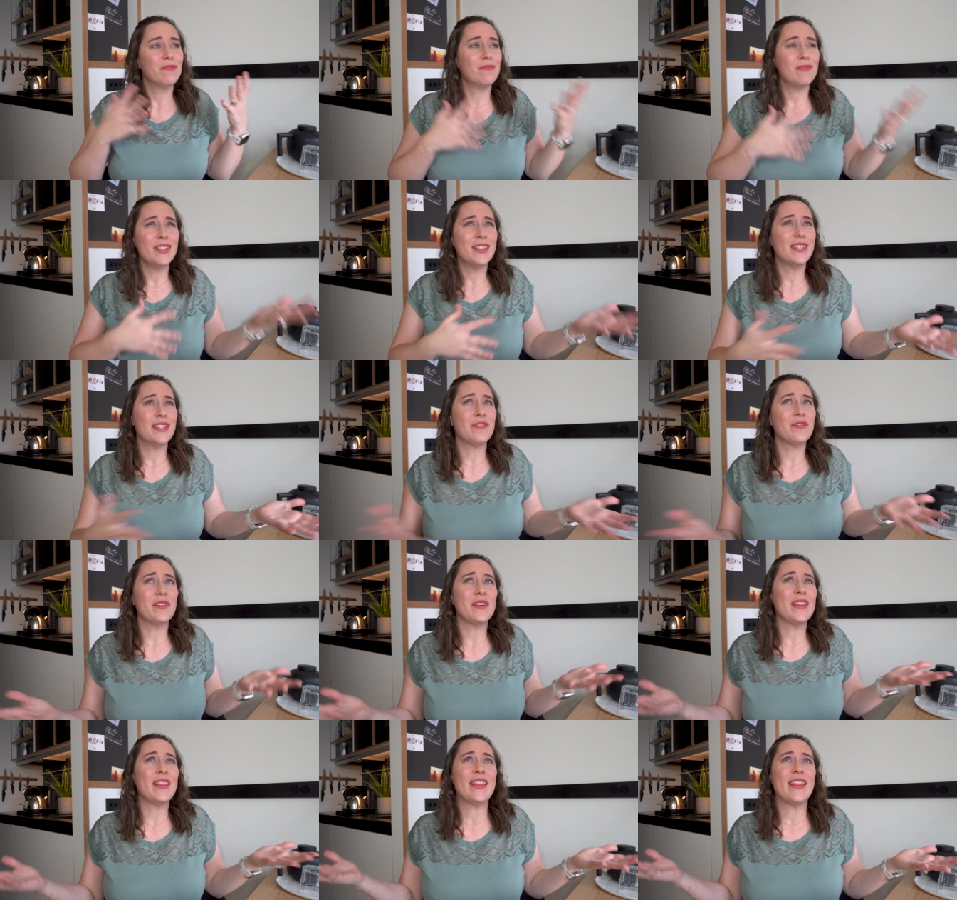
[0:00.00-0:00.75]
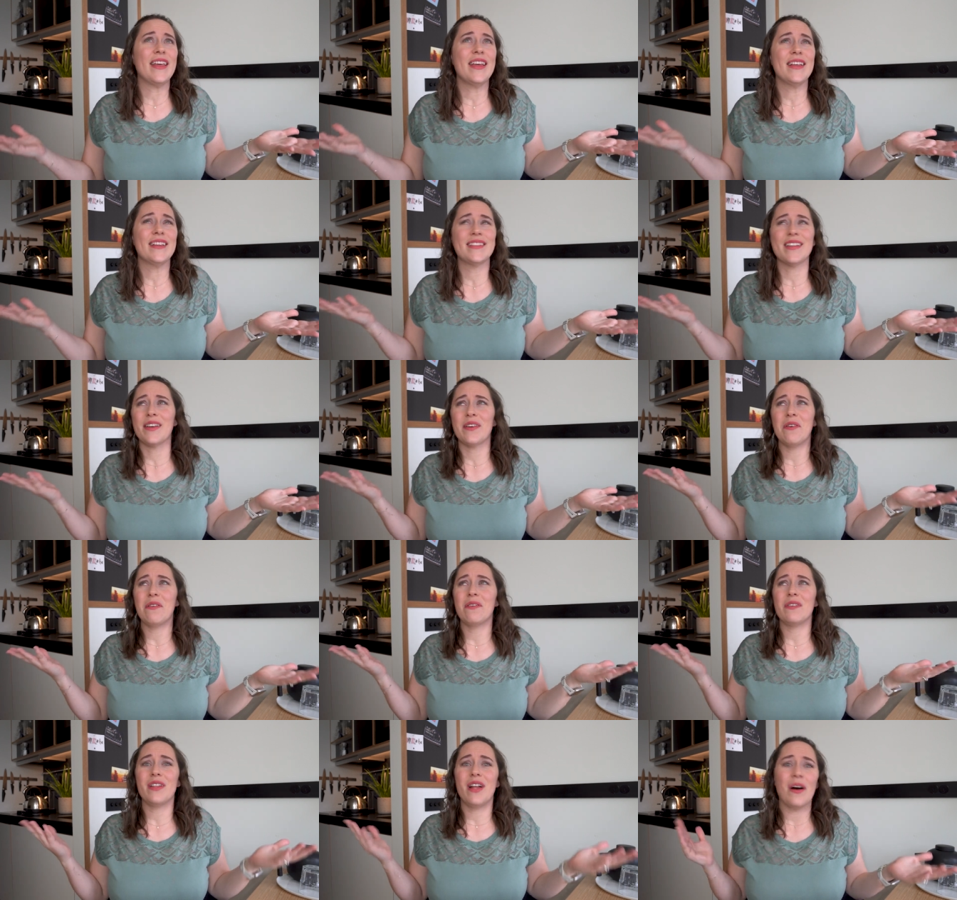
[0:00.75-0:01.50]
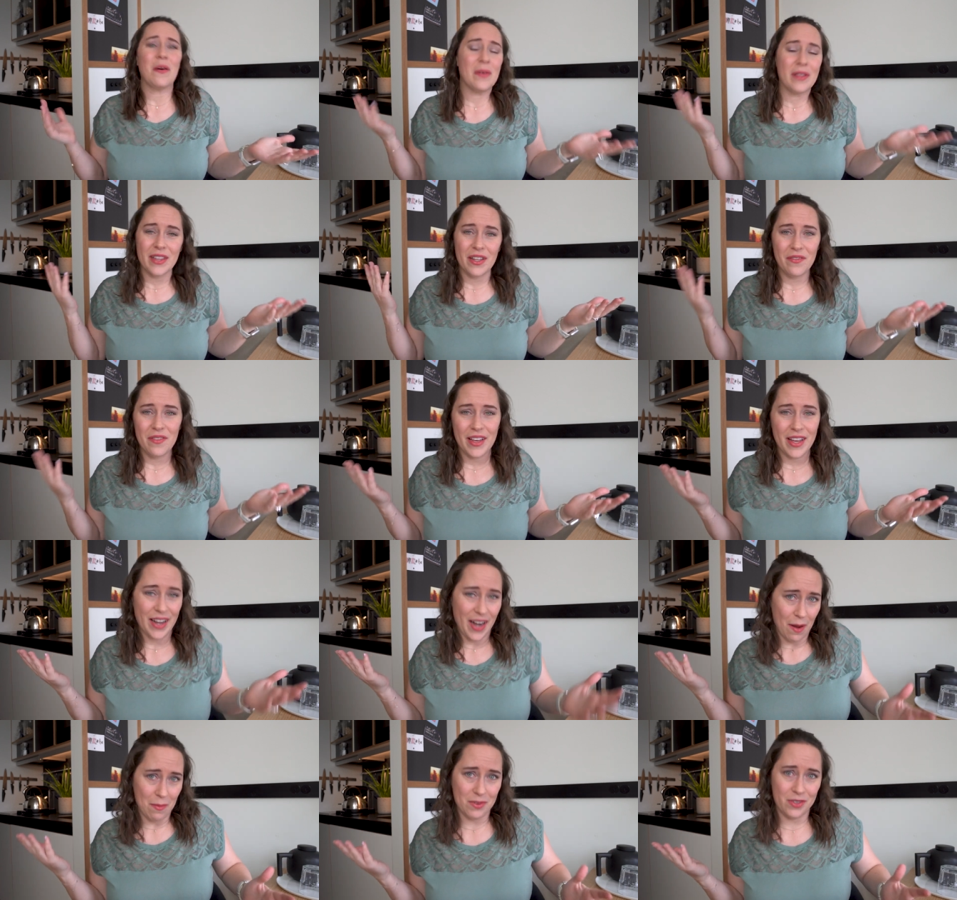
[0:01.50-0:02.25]
the different things that go along with
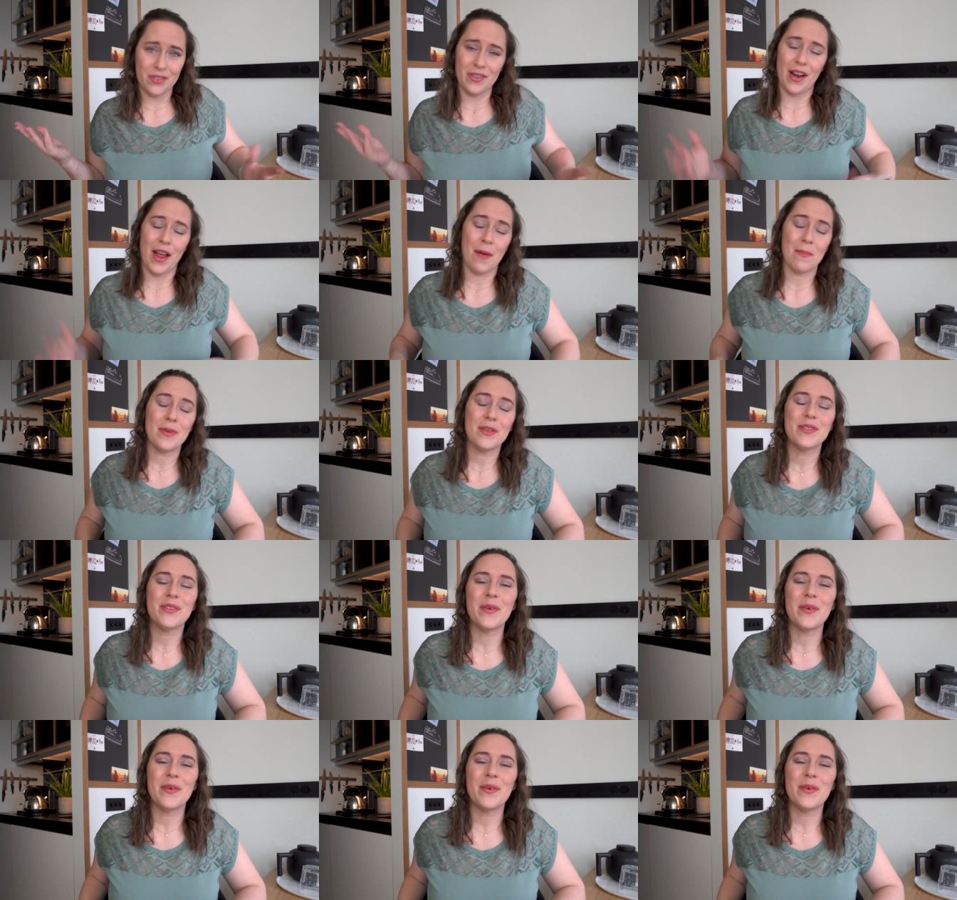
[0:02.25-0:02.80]
living in Amsterdam.